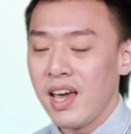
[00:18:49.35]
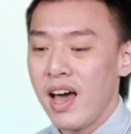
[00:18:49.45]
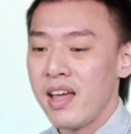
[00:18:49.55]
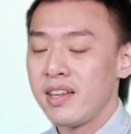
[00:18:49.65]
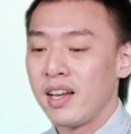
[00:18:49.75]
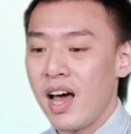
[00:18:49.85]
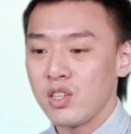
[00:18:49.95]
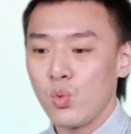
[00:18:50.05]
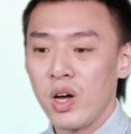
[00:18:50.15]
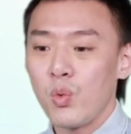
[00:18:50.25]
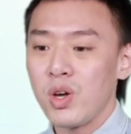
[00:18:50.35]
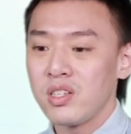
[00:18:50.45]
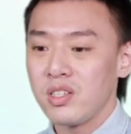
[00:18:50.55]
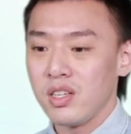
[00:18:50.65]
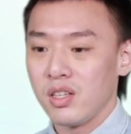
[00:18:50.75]
And the last one
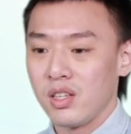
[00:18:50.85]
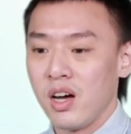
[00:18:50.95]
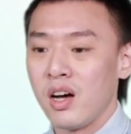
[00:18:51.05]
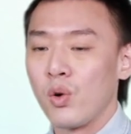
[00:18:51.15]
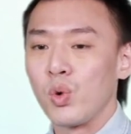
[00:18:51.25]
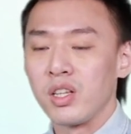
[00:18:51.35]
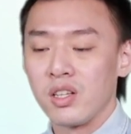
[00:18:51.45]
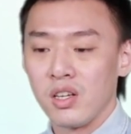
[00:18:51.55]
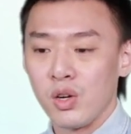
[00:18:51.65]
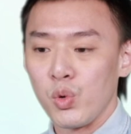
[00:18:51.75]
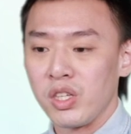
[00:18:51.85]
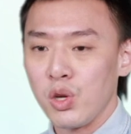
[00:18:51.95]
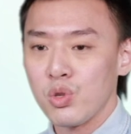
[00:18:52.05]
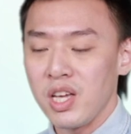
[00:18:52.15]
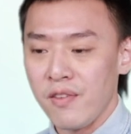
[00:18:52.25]
is
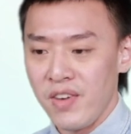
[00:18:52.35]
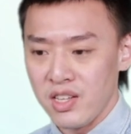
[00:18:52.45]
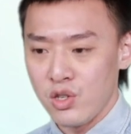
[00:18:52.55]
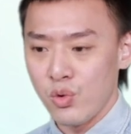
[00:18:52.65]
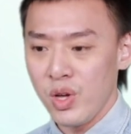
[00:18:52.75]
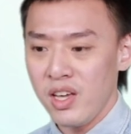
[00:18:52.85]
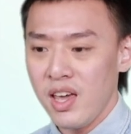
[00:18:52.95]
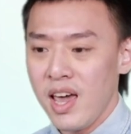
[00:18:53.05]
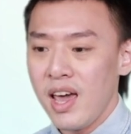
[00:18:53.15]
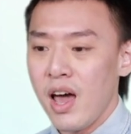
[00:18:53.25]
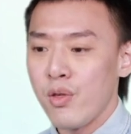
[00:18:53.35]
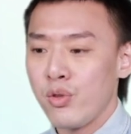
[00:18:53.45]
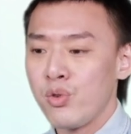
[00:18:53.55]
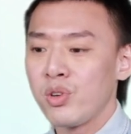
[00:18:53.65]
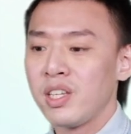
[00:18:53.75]
reduce inventory and
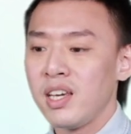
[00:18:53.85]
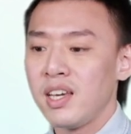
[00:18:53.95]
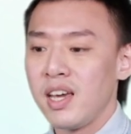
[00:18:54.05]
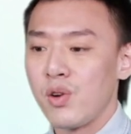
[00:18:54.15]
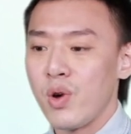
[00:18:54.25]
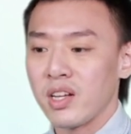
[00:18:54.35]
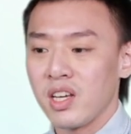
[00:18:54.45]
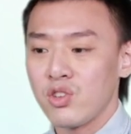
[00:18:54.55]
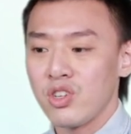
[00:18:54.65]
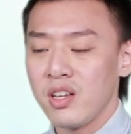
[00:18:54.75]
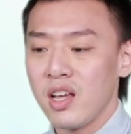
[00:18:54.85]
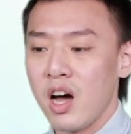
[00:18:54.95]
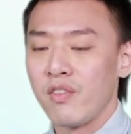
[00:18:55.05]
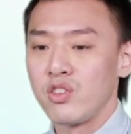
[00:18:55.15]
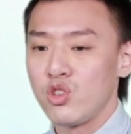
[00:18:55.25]
through the erection
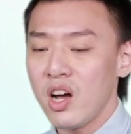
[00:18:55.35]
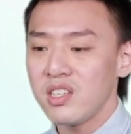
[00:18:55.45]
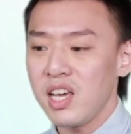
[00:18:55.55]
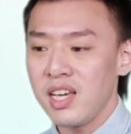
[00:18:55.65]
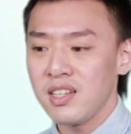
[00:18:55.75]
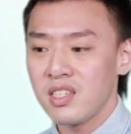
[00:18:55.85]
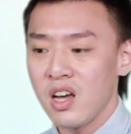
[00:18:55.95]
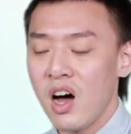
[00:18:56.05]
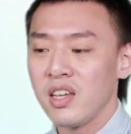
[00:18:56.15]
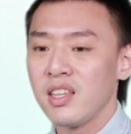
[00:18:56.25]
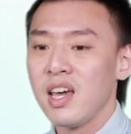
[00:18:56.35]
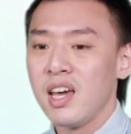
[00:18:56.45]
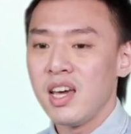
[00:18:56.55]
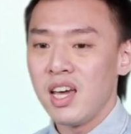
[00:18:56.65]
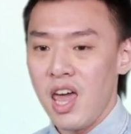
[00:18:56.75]
of just-in-time
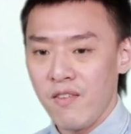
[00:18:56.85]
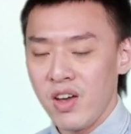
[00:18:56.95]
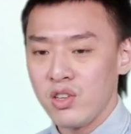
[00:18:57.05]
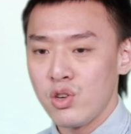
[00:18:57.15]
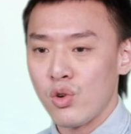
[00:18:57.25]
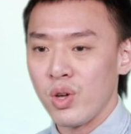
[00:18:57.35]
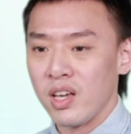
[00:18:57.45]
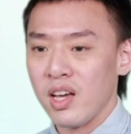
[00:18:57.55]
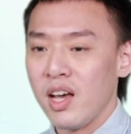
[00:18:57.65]
inventory.